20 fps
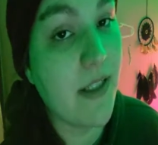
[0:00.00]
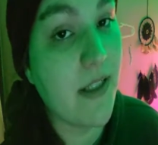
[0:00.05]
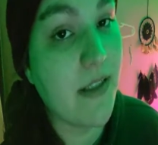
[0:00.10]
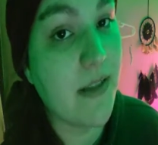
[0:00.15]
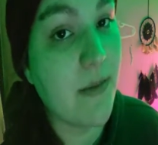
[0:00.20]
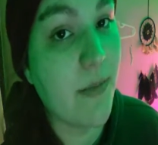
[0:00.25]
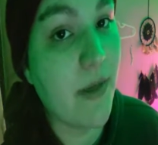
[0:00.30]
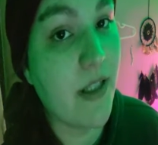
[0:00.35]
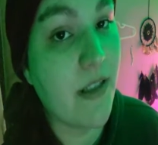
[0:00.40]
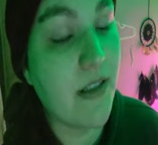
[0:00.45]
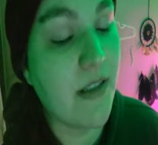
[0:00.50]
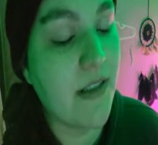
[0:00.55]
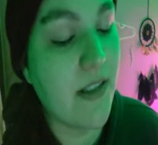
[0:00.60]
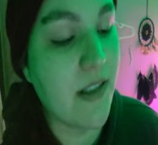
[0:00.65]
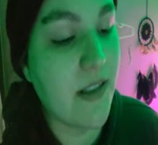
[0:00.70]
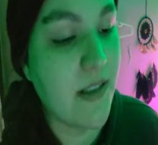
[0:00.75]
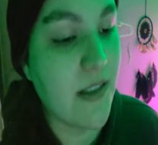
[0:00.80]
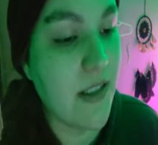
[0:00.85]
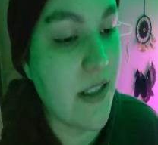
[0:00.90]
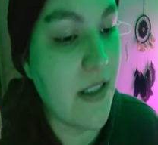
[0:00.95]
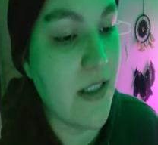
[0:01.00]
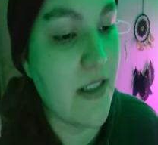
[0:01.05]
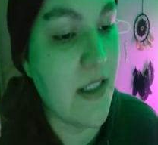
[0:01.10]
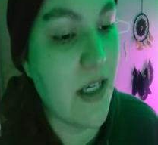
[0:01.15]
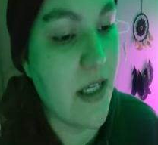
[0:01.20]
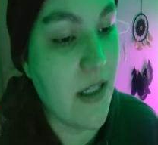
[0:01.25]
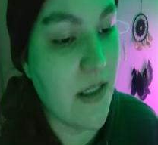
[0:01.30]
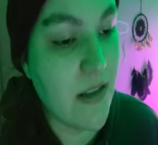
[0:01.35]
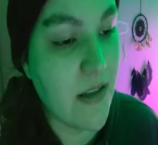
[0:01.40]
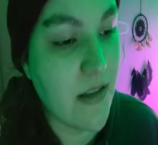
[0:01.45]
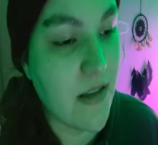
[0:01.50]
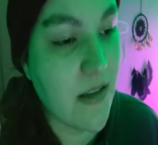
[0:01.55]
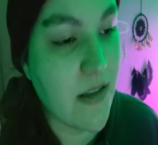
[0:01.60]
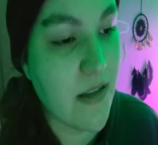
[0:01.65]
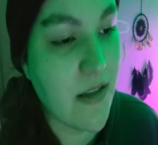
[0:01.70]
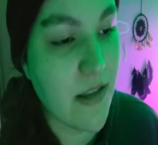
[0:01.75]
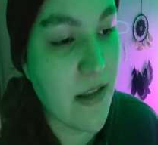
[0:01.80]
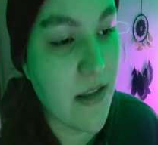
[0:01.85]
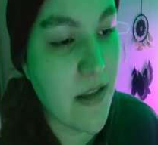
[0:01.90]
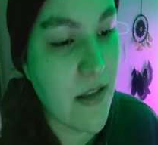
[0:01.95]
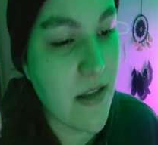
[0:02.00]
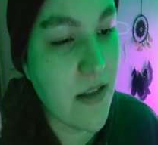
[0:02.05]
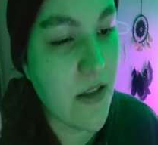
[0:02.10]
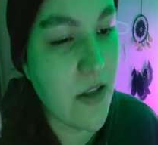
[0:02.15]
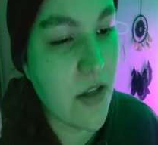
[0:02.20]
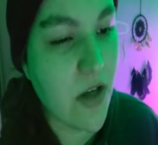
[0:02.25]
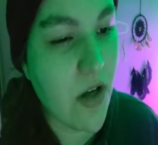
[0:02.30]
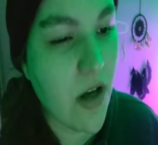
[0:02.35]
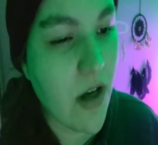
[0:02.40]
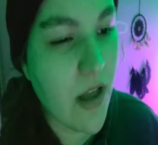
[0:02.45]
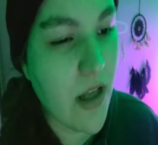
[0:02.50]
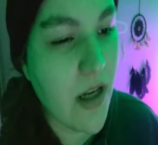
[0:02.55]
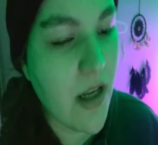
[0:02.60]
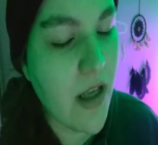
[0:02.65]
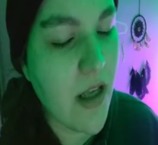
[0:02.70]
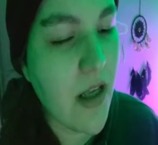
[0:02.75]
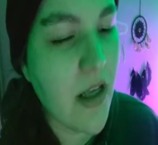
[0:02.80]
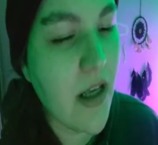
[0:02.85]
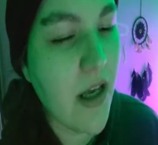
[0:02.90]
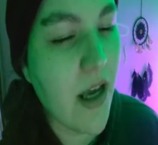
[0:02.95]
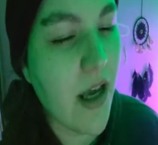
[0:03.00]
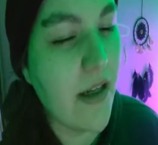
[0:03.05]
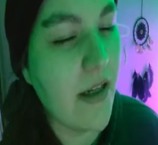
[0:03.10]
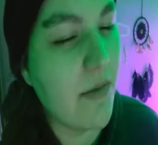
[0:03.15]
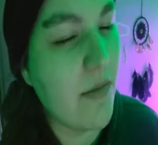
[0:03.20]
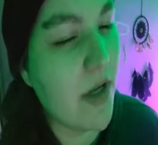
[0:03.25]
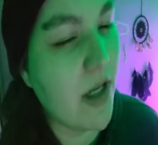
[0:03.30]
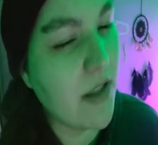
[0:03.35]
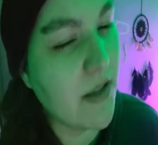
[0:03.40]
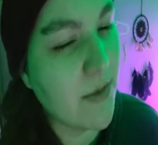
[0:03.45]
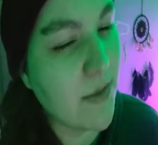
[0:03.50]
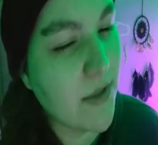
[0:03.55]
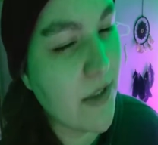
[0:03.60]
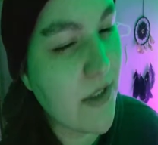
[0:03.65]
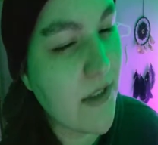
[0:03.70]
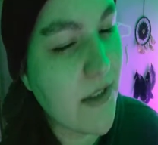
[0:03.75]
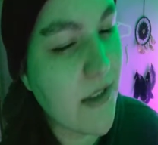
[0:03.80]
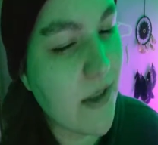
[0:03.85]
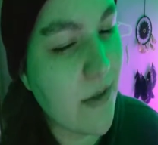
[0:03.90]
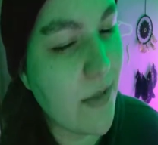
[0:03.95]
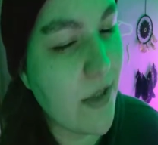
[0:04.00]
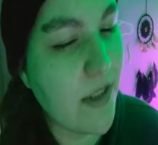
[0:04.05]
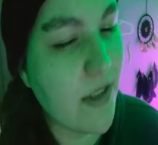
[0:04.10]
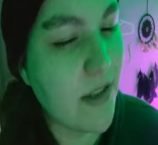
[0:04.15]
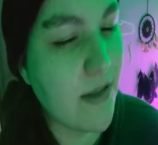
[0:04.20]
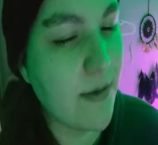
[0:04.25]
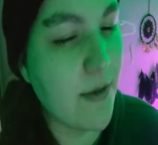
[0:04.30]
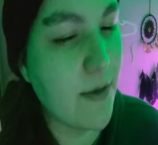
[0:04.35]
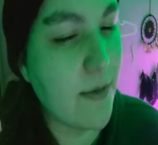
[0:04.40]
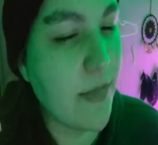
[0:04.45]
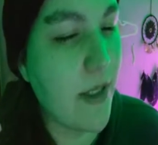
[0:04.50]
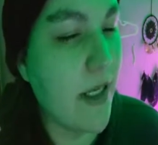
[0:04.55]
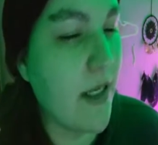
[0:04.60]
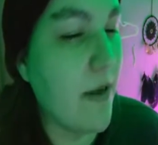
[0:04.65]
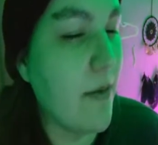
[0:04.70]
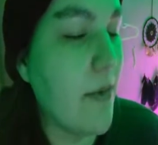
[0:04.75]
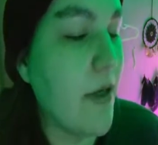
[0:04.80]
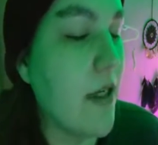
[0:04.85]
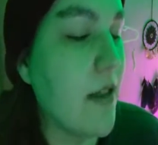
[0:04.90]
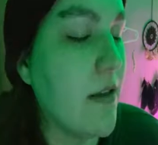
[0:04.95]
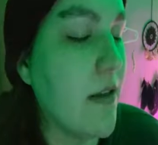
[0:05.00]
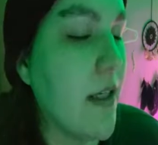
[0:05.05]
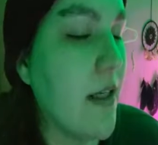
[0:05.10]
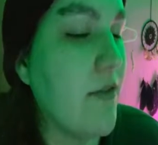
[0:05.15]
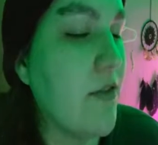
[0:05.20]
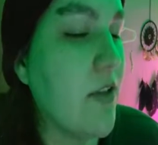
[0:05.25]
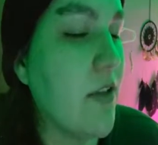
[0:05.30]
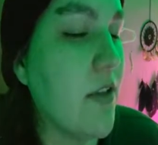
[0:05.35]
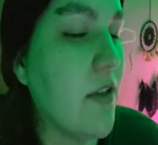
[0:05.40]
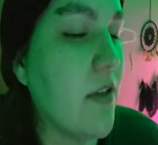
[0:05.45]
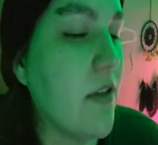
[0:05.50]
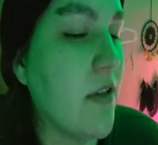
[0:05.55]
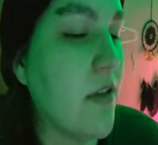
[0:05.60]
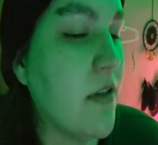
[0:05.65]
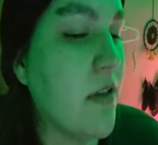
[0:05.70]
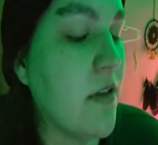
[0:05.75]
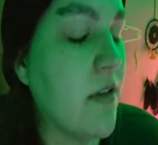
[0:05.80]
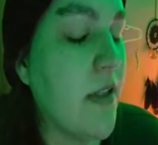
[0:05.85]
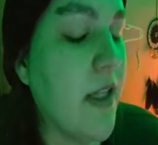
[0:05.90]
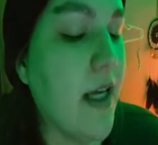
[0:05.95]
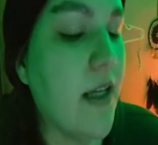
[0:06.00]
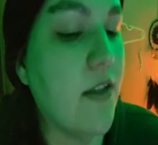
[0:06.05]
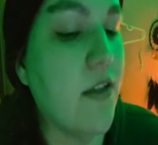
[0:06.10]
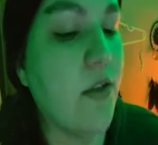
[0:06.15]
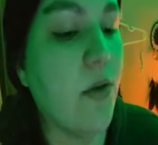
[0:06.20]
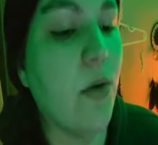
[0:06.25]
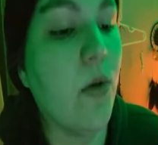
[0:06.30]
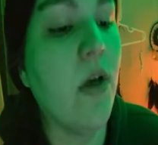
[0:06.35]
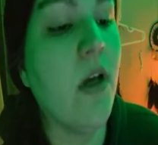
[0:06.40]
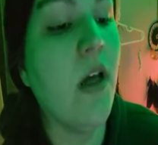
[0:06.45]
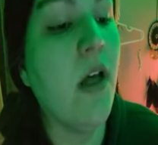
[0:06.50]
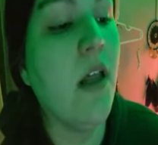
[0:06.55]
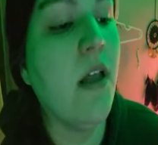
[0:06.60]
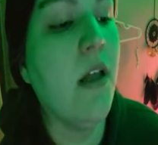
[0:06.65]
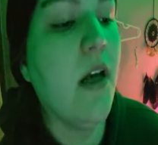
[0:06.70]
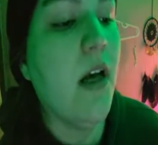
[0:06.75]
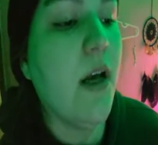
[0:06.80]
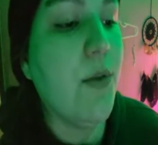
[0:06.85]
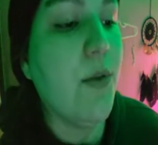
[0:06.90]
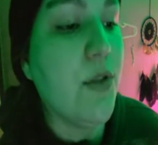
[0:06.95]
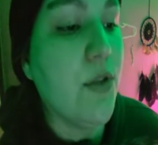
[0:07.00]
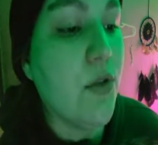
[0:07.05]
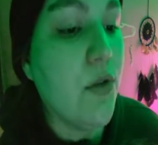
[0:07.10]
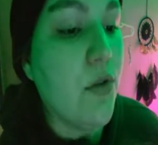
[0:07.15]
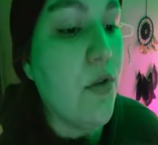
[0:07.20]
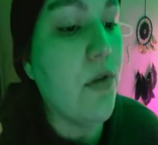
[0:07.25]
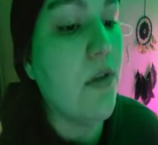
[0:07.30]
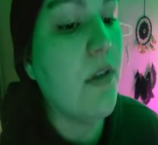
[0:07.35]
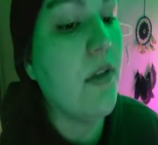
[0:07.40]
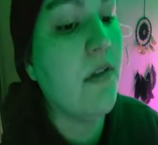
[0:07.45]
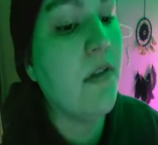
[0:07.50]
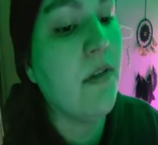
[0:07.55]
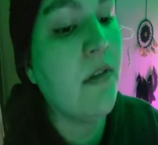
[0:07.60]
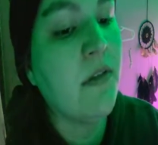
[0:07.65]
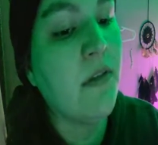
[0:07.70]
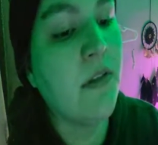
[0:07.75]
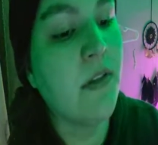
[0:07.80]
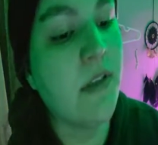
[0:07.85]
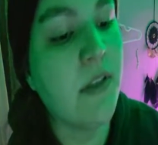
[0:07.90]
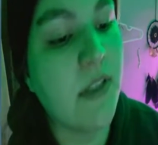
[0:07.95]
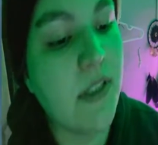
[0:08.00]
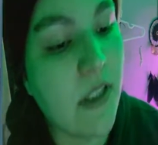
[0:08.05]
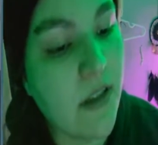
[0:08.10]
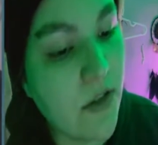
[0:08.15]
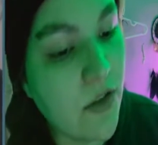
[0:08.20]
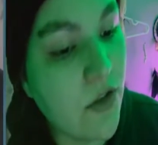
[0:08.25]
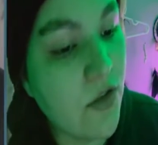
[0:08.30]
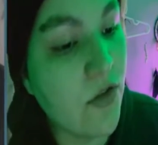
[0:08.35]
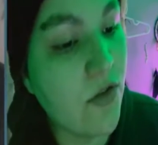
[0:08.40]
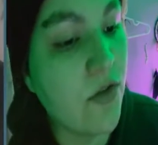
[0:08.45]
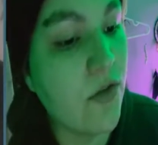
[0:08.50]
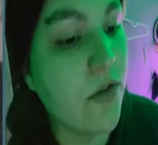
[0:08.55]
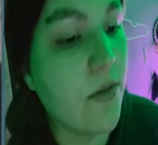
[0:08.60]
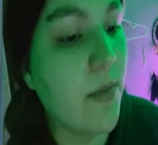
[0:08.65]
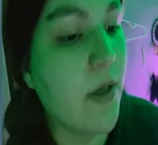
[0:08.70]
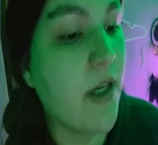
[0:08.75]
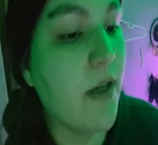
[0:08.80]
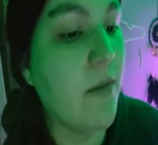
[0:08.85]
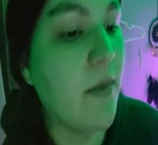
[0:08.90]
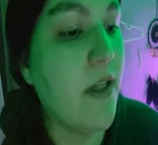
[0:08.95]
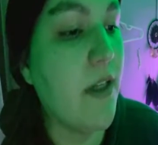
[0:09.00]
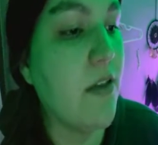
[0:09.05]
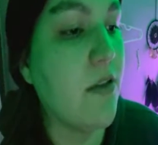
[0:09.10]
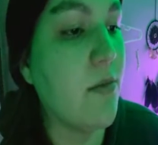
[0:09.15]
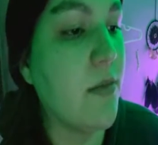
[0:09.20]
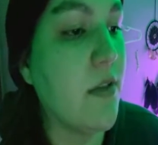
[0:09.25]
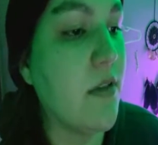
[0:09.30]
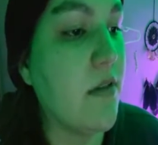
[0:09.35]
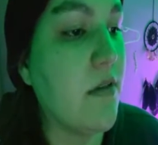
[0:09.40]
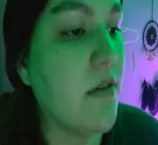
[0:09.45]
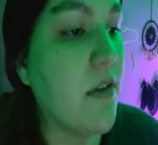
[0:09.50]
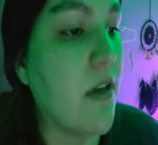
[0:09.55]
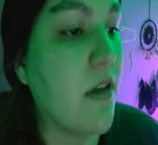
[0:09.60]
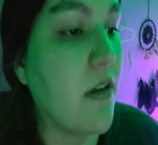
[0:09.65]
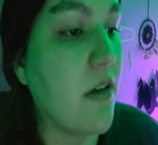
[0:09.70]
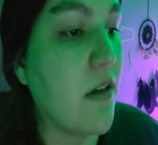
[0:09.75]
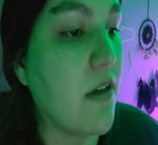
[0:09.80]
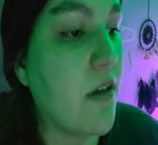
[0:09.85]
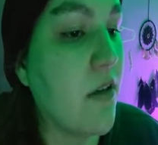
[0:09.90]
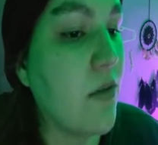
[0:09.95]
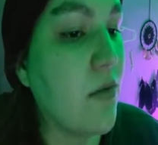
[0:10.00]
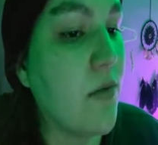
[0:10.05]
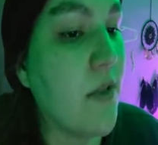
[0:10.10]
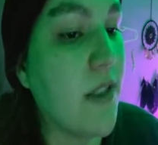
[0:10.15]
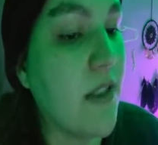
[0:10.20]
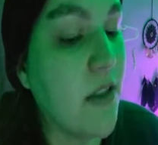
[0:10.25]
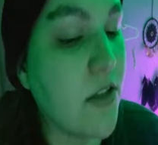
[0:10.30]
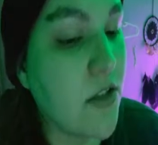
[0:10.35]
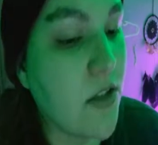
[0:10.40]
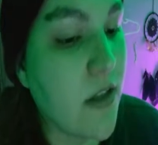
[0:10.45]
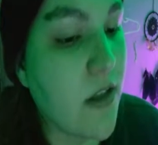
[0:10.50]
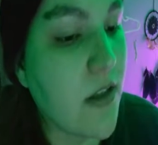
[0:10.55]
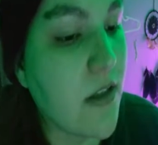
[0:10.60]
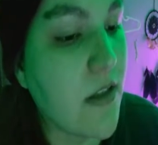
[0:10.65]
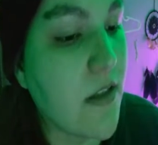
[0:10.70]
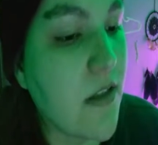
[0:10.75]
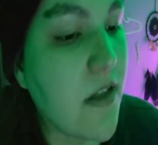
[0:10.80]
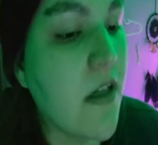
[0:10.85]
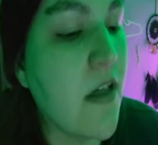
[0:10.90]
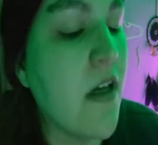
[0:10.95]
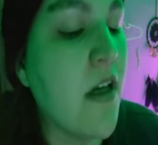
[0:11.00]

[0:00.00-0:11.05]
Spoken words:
it's been 16 days since the shot, and I'm not supposed to still be in this much pain apparently after that. So I was told to tell the pain management doctor who did the shots.